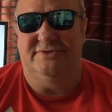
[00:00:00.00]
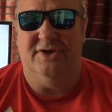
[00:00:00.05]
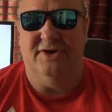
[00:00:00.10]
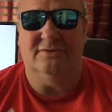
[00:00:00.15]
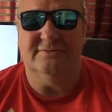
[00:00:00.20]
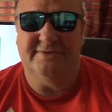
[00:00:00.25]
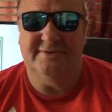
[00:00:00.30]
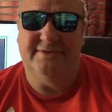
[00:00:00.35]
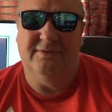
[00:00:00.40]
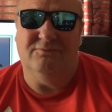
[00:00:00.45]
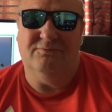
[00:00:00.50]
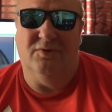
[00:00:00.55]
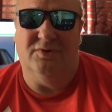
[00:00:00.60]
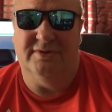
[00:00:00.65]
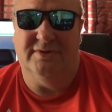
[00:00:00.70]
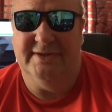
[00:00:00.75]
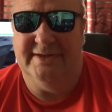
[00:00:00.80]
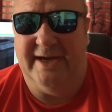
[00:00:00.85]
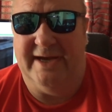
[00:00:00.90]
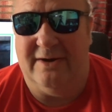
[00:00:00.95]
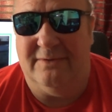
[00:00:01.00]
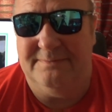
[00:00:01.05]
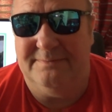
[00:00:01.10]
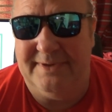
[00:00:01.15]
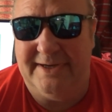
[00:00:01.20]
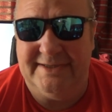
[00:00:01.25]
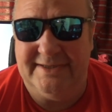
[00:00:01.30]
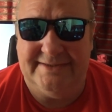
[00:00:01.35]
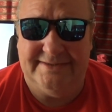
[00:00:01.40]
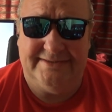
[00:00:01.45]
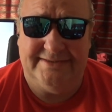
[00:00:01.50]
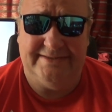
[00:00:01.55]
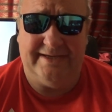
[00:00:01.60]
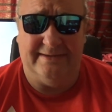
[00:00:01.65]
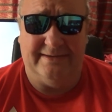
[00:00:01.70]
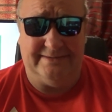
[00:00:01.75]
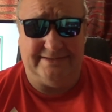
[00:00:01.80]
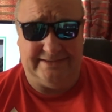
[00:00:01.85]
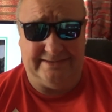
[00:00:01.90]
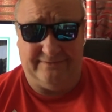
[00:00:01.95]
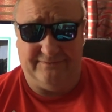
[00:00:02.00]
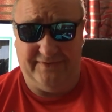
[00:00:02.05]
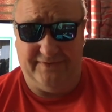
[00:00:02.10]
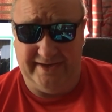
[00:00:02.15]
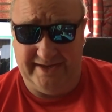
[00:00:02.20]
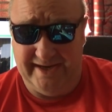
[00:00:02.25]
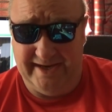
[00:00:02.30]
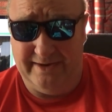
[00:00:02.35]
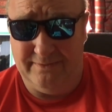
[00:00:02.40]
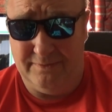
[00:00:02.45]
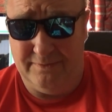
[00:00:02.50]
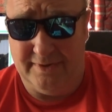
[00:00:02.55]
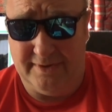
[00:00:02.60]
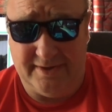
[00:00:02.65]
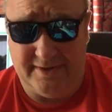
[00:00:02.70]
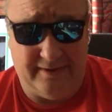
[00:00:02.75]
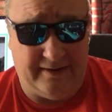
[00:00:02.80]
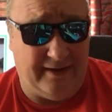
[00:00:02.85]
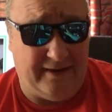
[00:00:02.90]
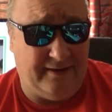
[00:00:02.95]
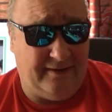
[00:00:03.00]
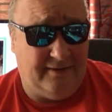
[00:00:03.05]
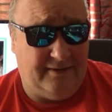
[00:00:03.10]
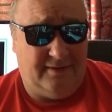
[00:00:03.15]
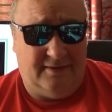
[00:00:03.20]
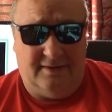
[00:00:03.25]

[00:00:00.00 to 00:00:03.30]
Johnson wanted out by this time because I think he was gonna